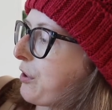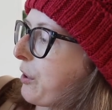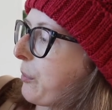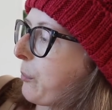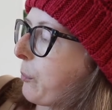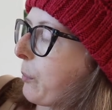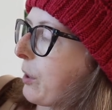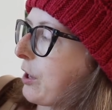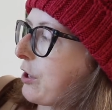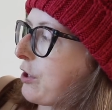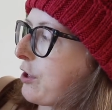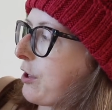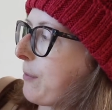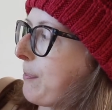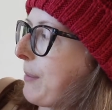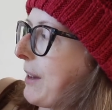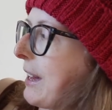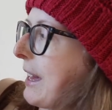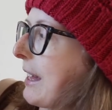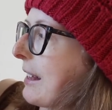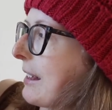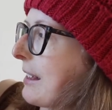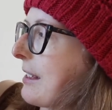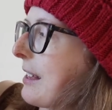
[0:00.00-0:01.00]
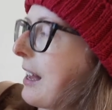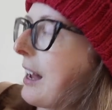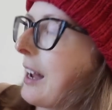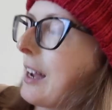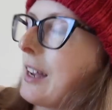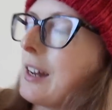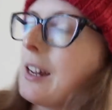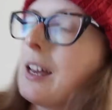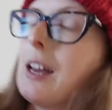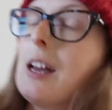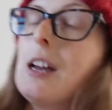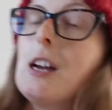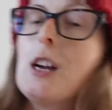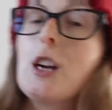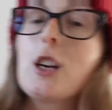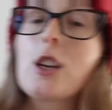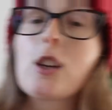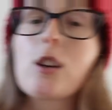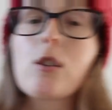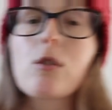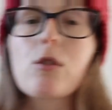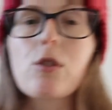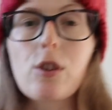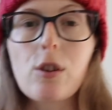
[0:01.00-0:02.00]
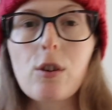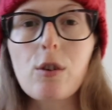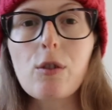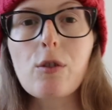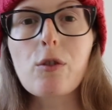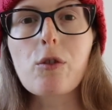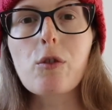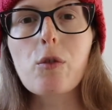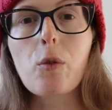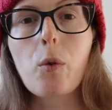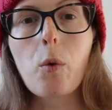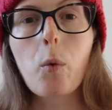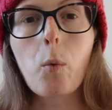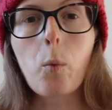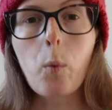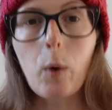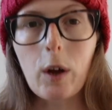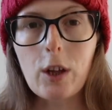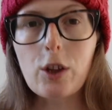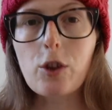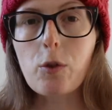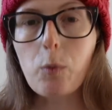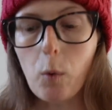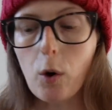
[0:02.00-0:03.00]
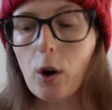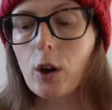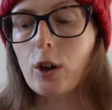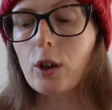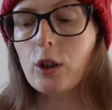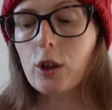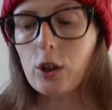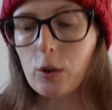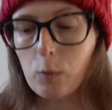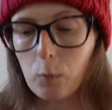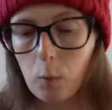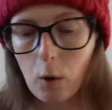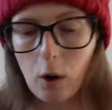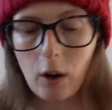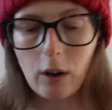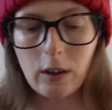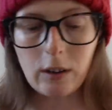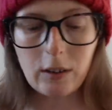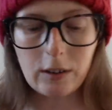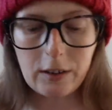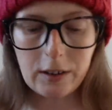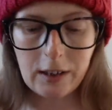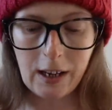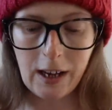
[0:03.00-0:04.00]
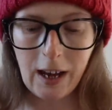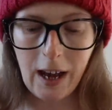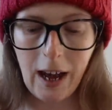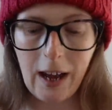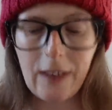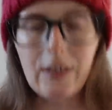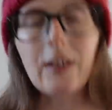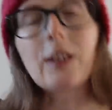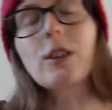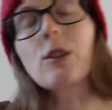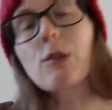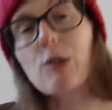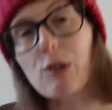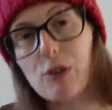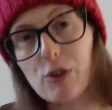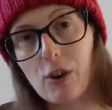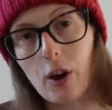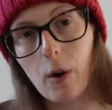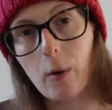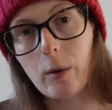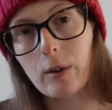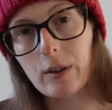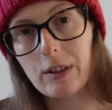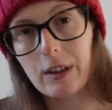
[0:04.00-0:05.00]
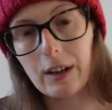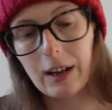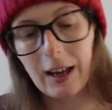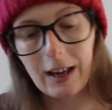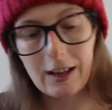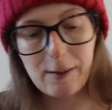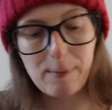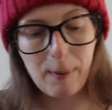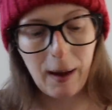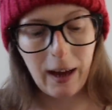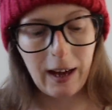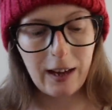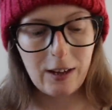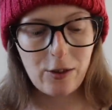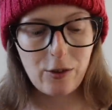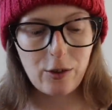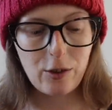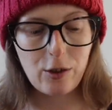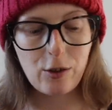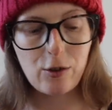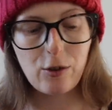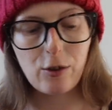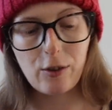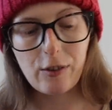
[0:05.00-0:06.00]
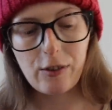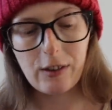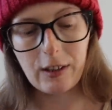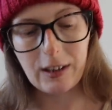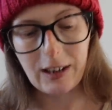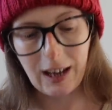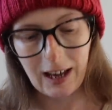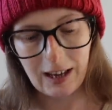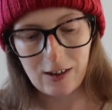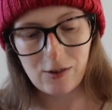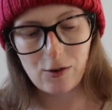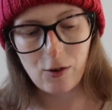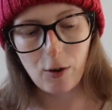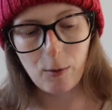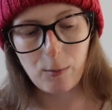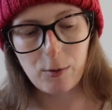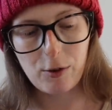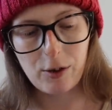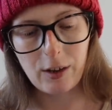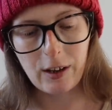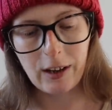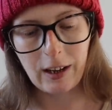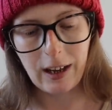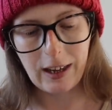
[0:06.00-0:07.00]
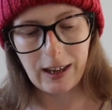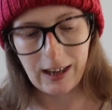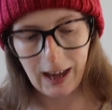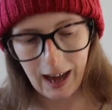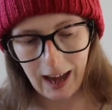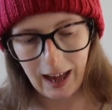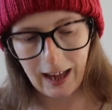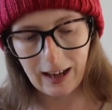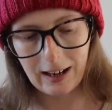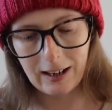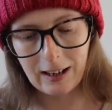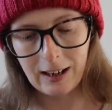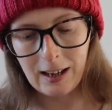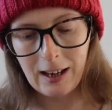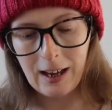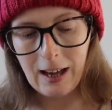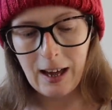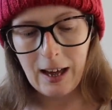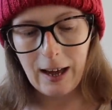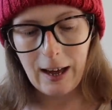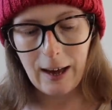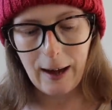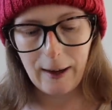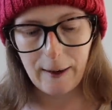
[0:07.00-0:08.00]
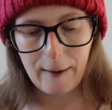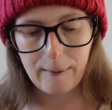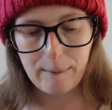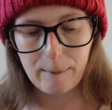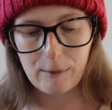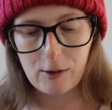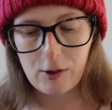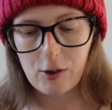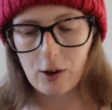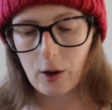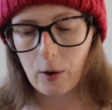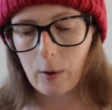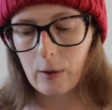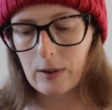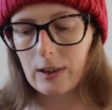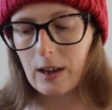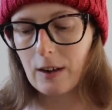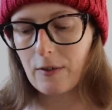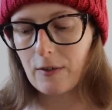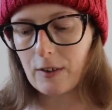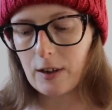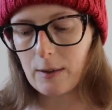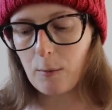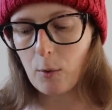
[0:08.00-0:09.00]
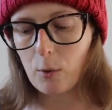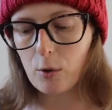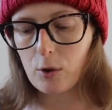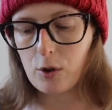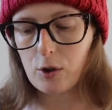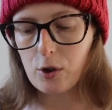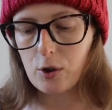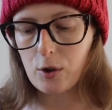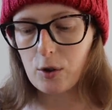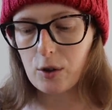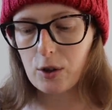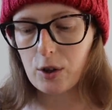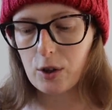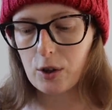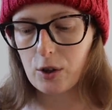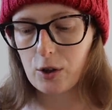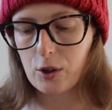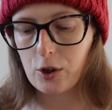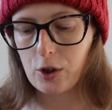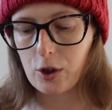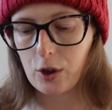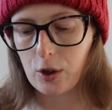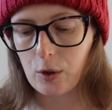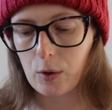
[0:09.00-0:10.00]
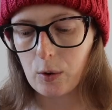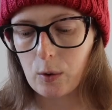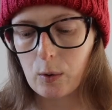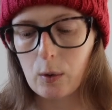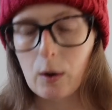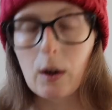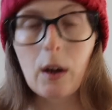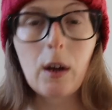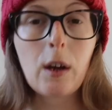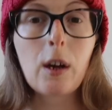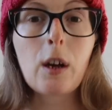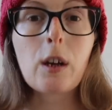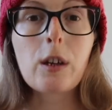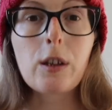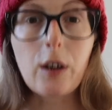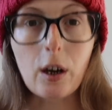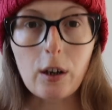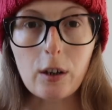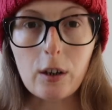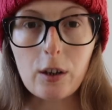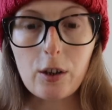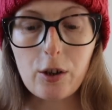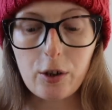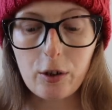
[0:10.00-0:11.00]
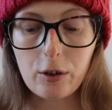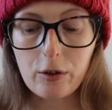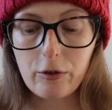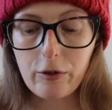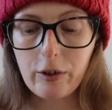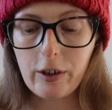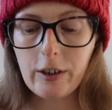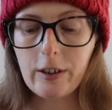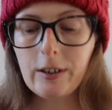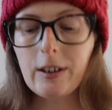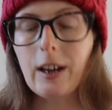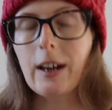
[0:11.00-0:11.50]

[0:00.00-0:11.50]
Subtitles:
and wished to be inside. You choose which one you want, and then you just go on to the next page and you choose the next option again. So definitely more suited to younger children,